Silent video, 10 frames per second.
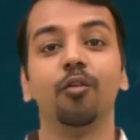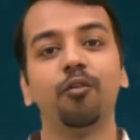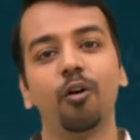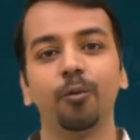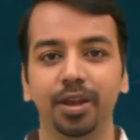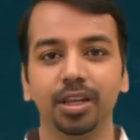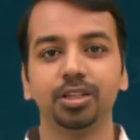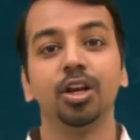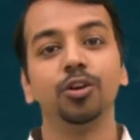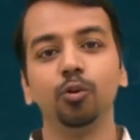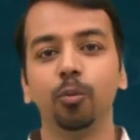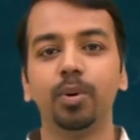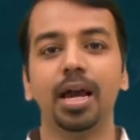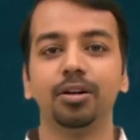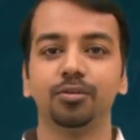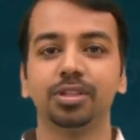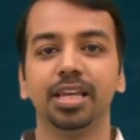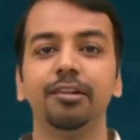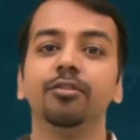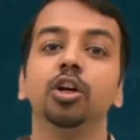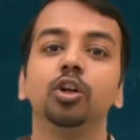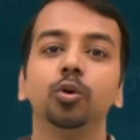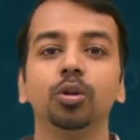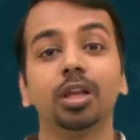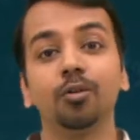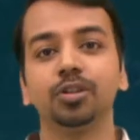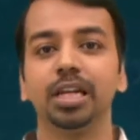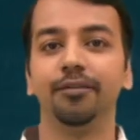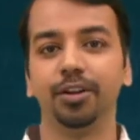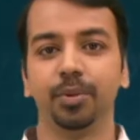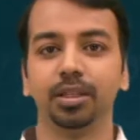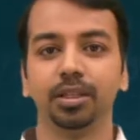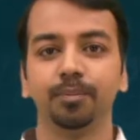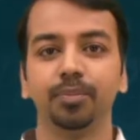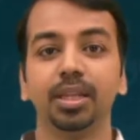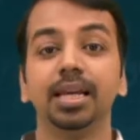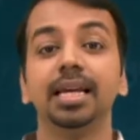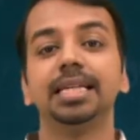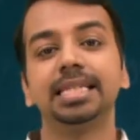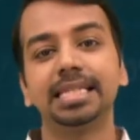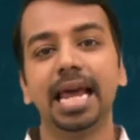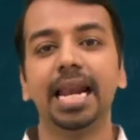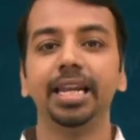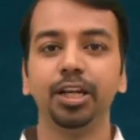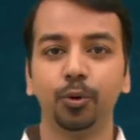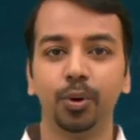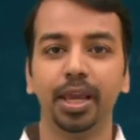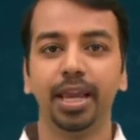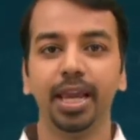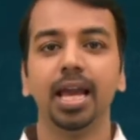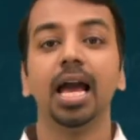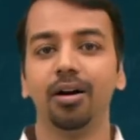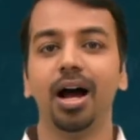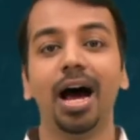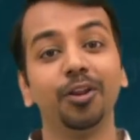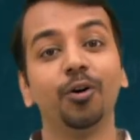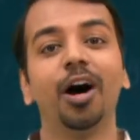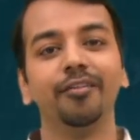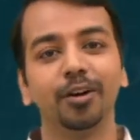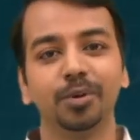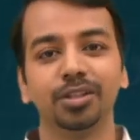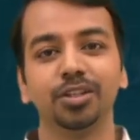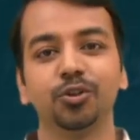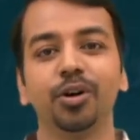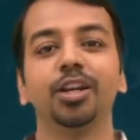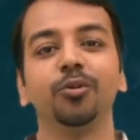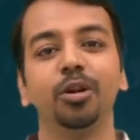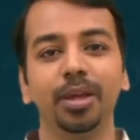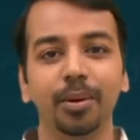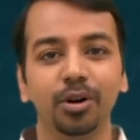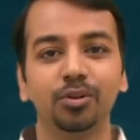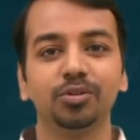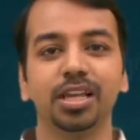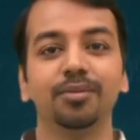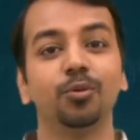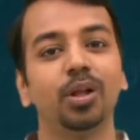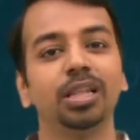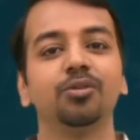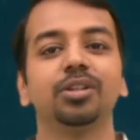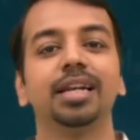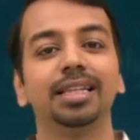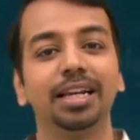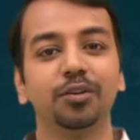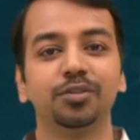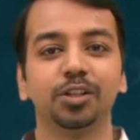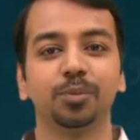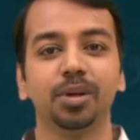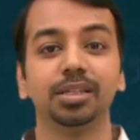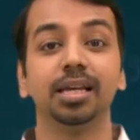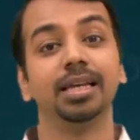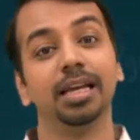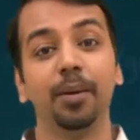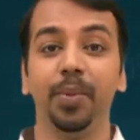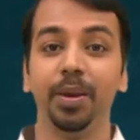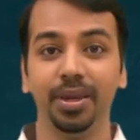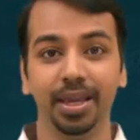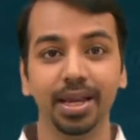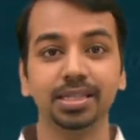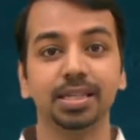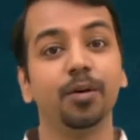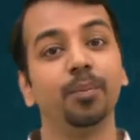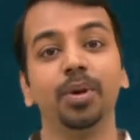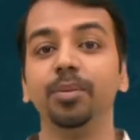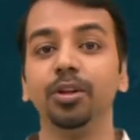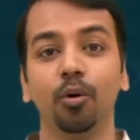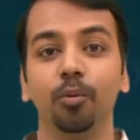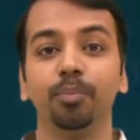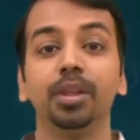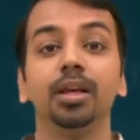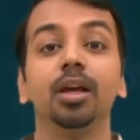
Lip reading: for which you plan to save 2,000 every month. Standing today, are you 100% sure that you will be able to save 12,000 at the end of 6 months? Maybe yes, maybe no.